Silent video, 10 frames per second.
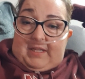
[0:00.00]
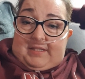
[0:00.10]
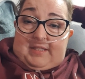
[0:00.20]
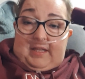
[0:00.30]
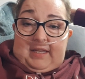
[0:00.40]

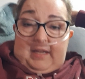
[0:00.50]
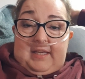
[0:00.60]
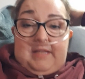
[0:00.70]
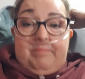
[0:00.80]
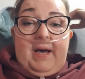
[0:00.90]
this is like a
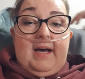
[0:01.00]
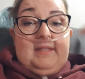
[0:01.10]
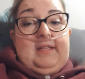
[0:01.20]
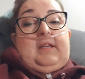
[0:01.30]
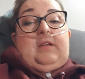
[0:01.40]
heat
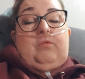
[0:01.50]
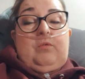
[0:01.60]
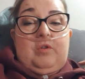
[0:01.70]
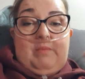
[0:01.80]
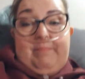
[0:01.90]
pad that can go
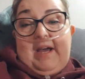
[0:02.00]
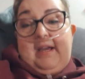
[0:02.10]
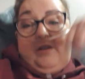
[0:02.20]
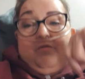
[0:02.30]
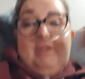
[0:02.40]
on my
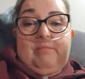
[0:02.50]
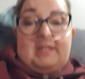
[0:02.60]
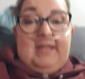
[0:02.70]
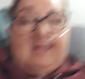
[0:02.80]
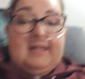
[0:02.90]
back and round my
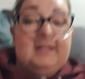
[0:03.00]
neck.